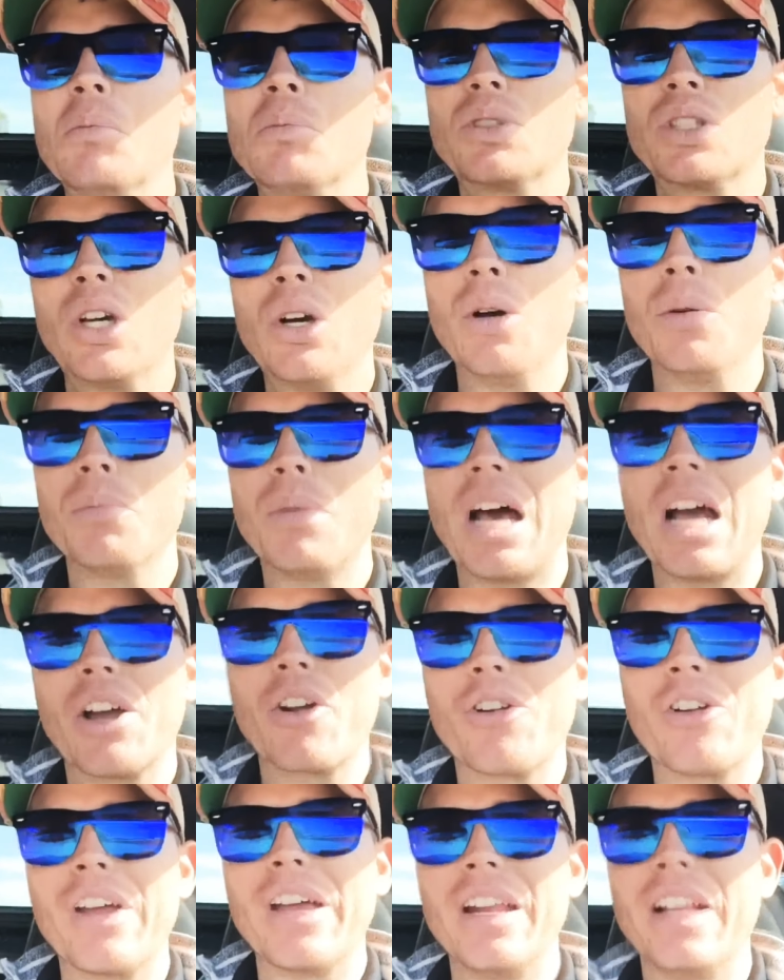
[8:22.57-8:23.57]
so I'm
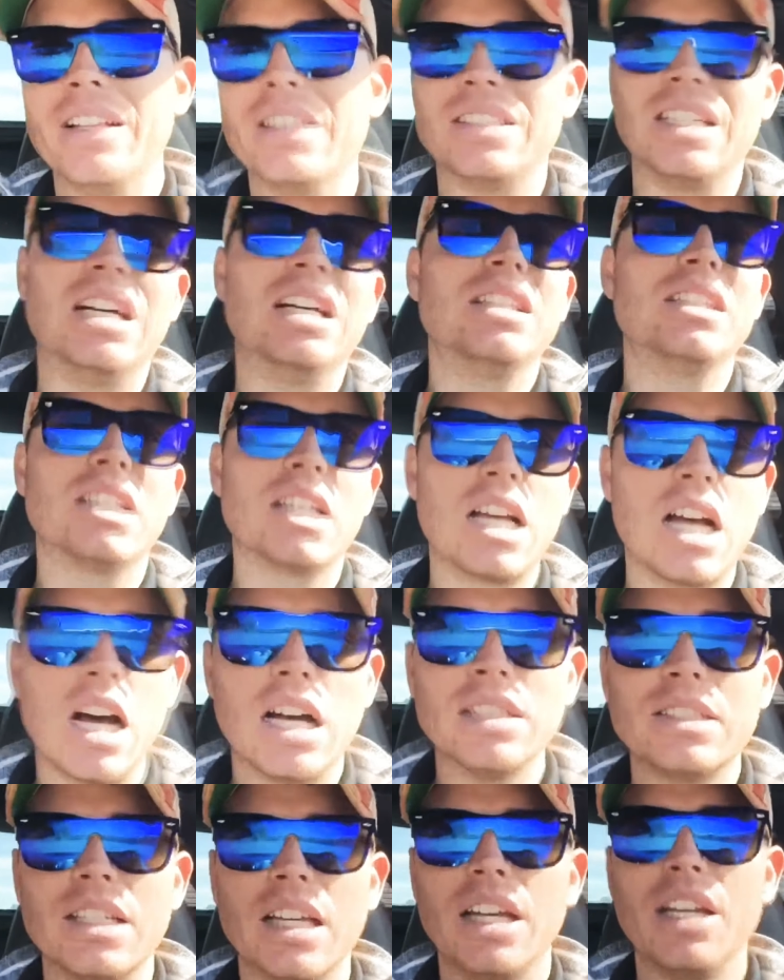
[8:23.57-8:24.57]
not creating tons of
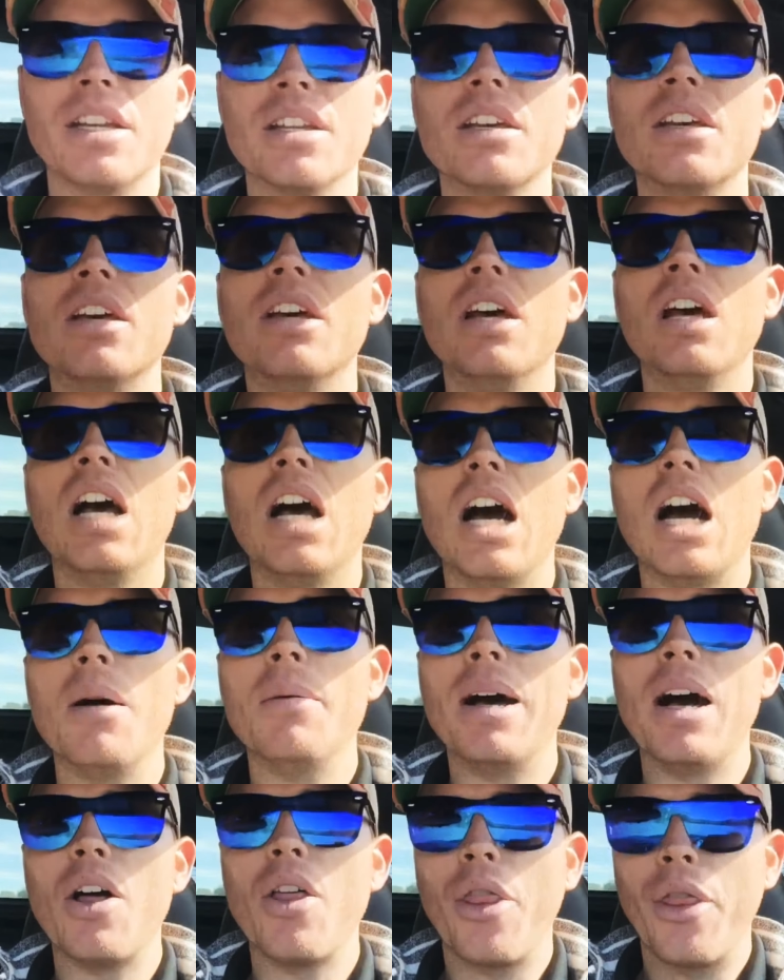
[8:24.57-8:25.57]
content
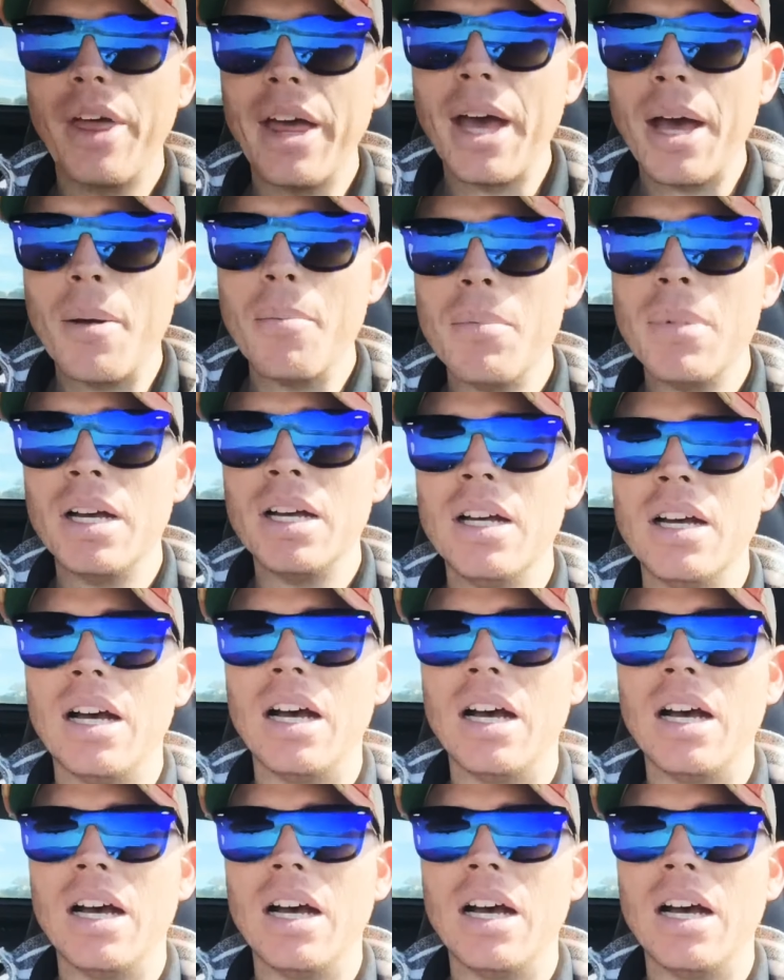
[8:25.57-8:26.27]
about them.